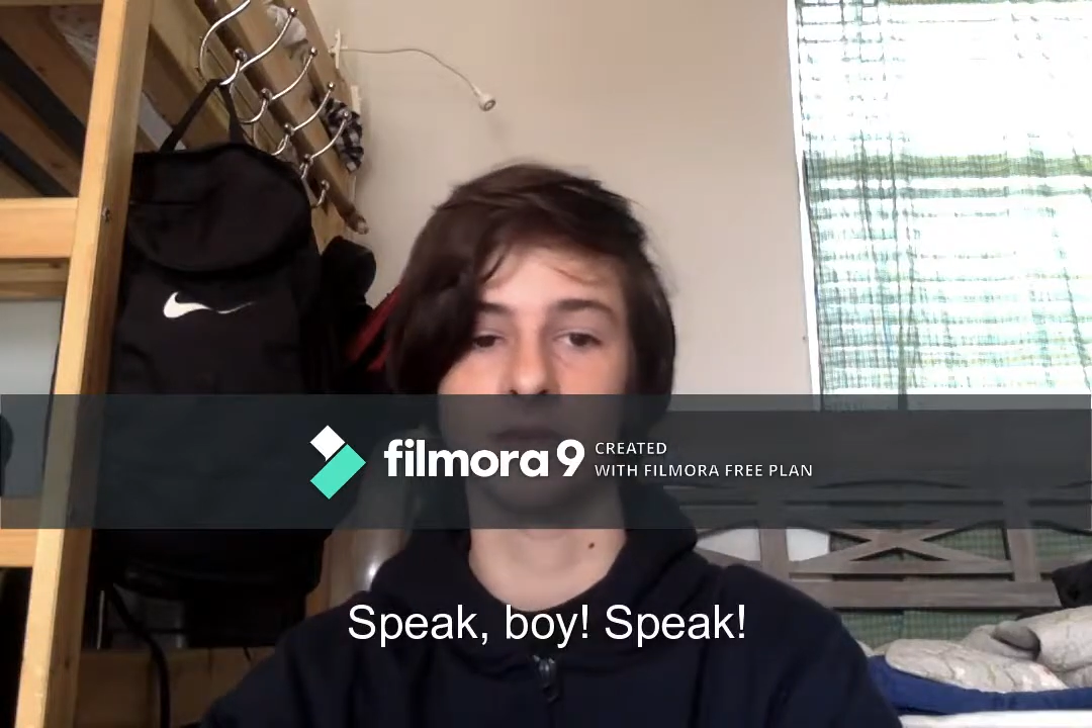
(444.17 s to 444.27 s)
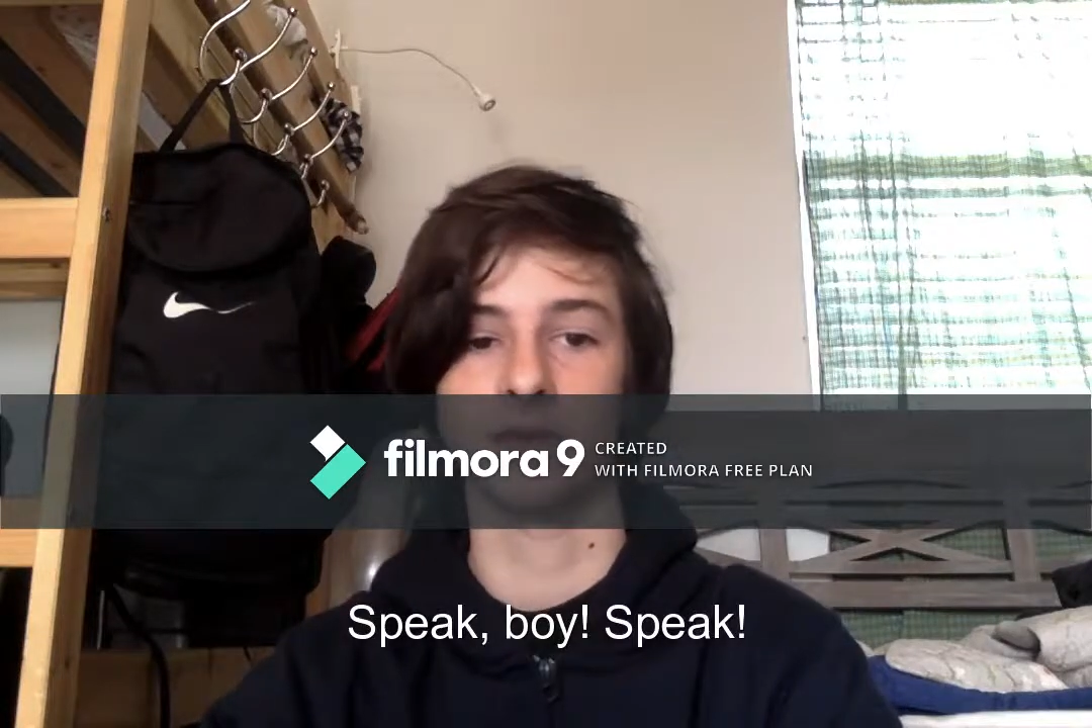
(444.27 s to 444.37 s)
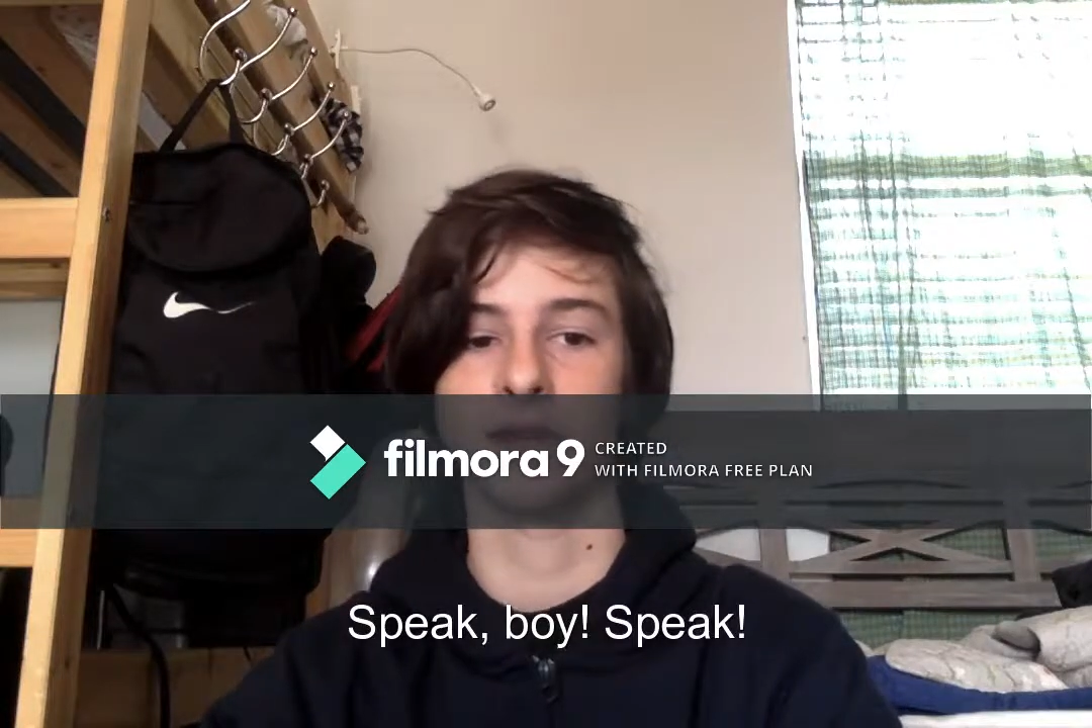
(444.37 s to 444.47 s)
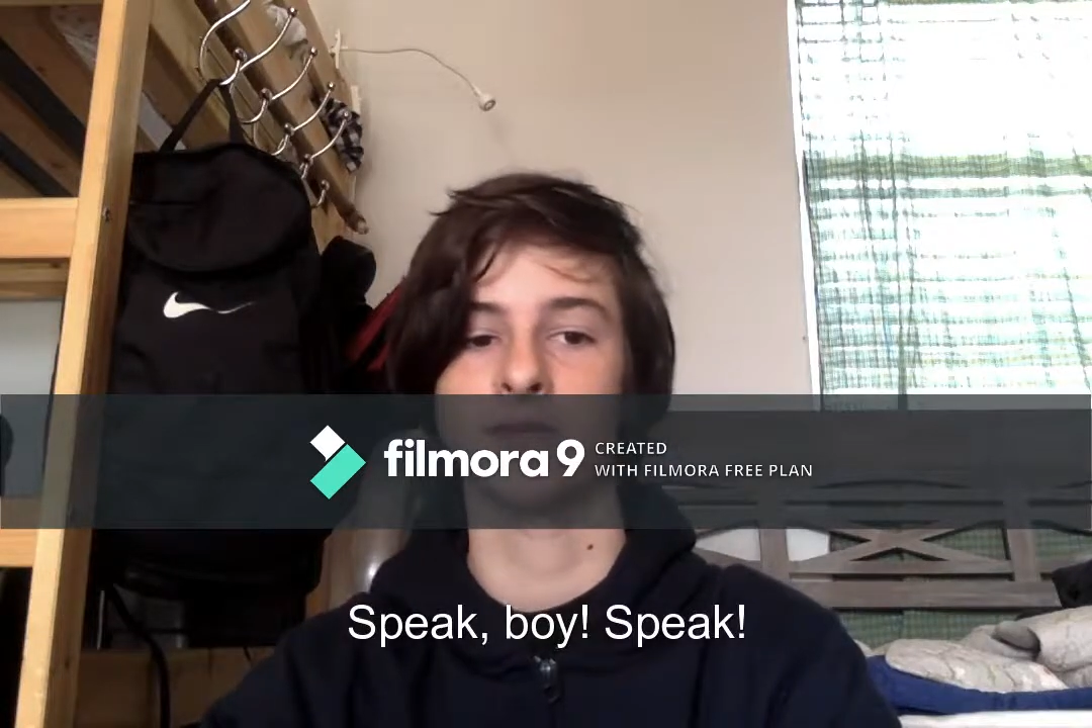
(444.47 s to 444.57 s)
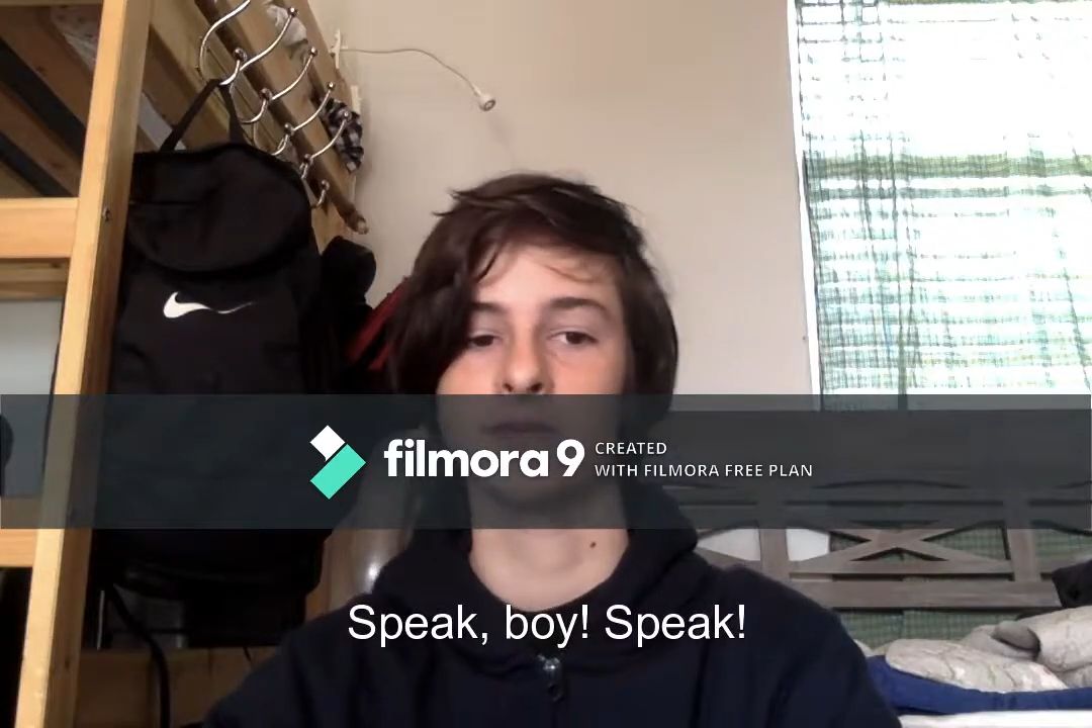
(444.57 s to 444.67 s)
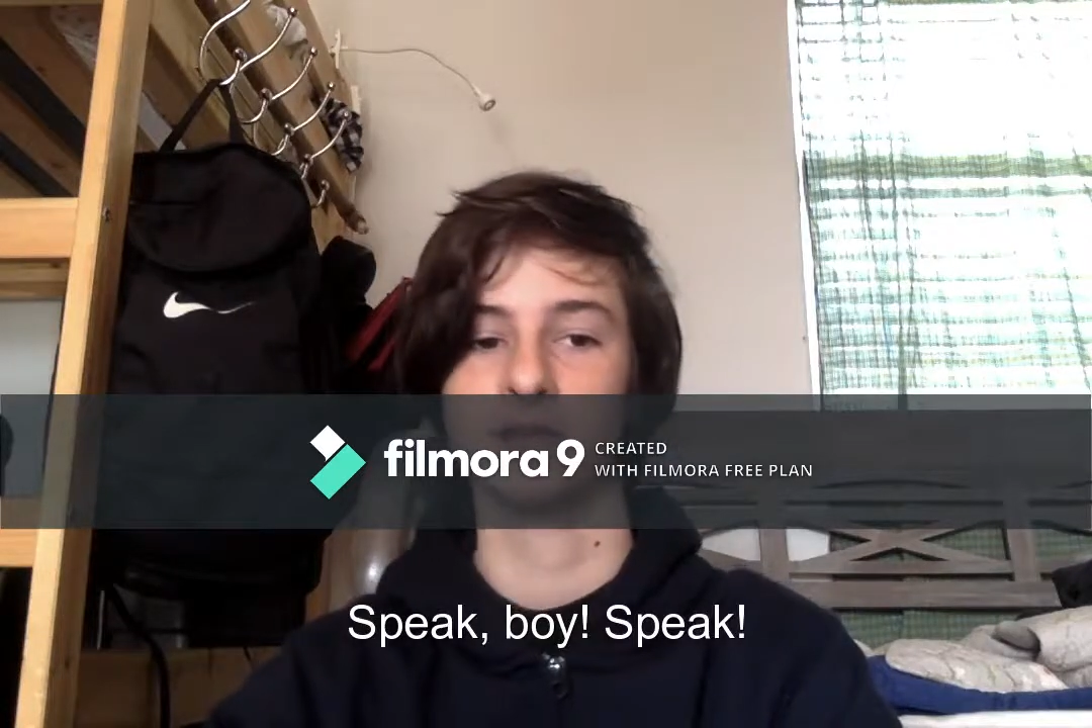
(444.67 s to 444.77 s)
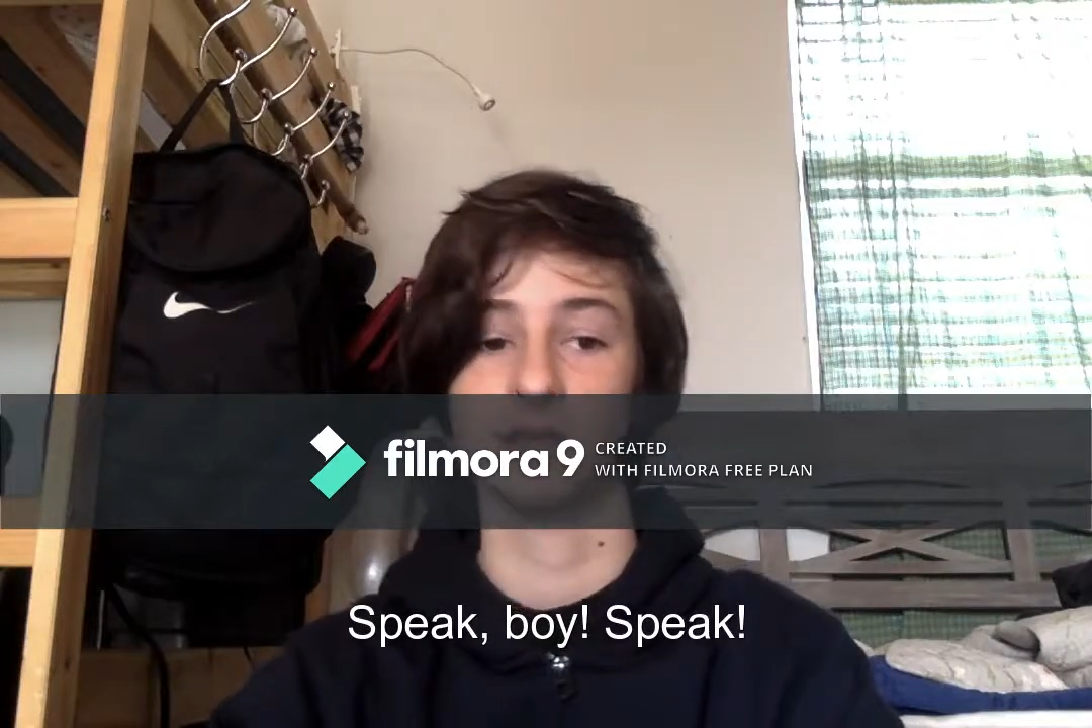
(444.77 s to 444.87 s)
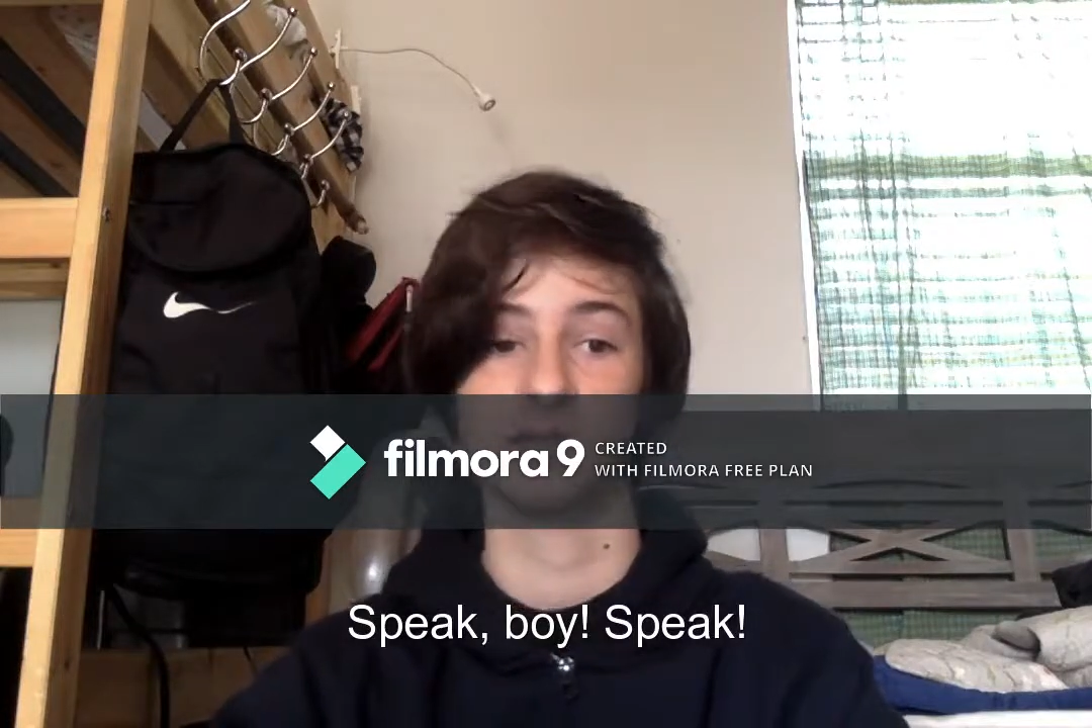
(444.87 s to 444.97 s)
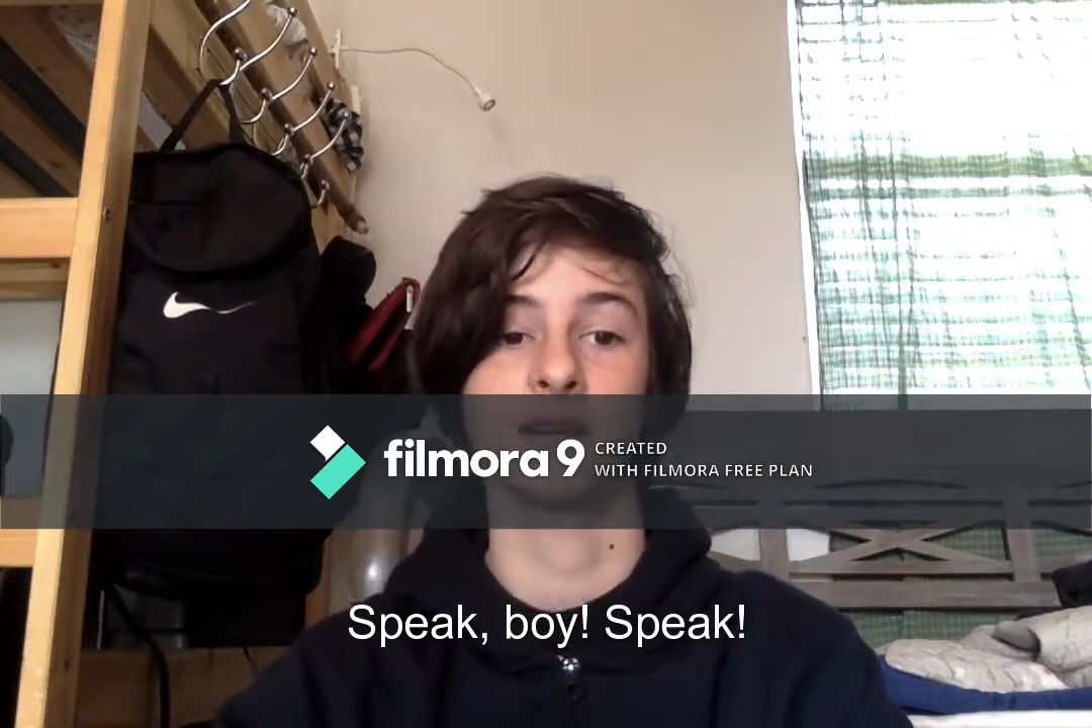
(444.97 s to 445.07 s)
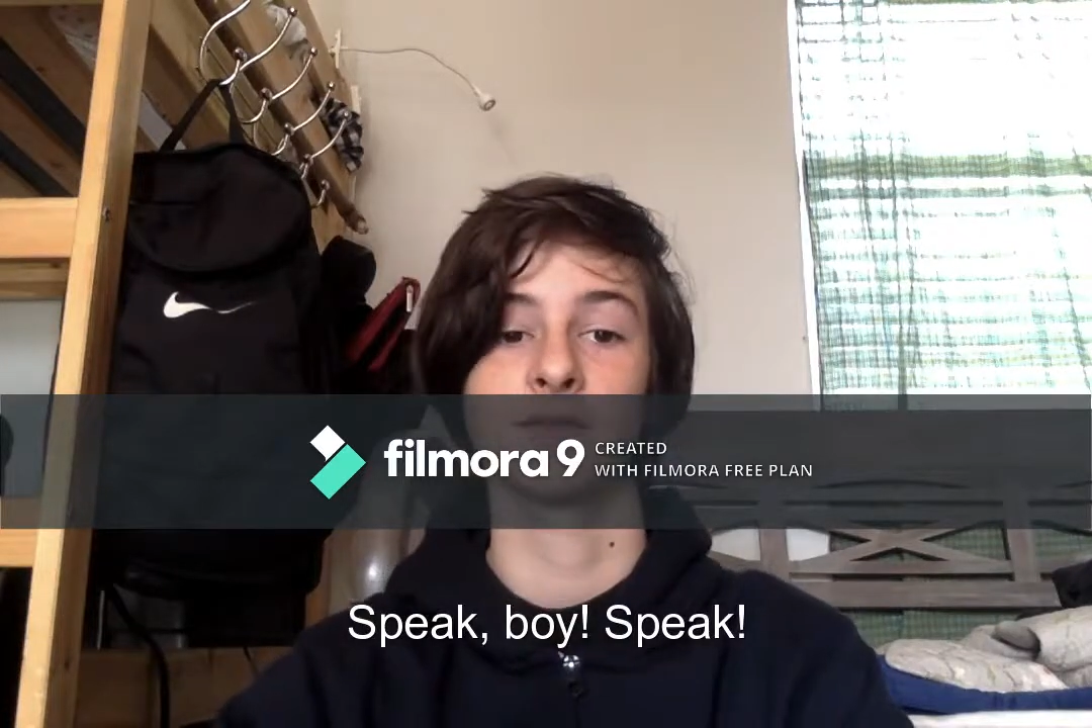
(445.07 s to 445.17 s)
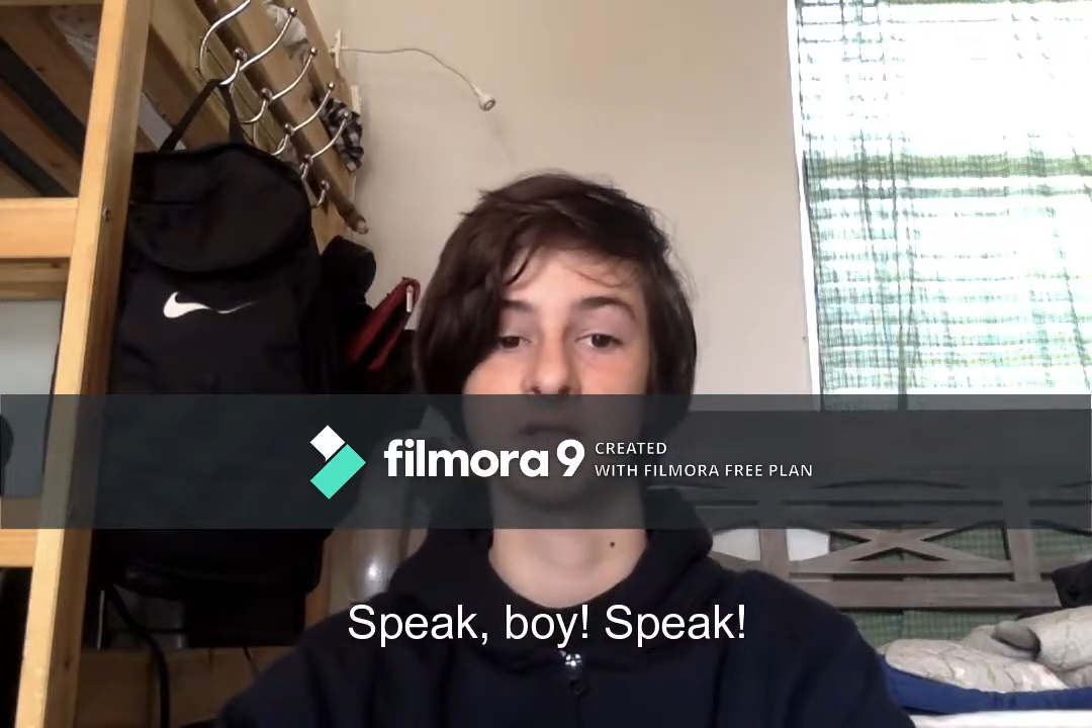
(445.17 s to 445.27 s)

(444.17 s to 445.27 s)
as I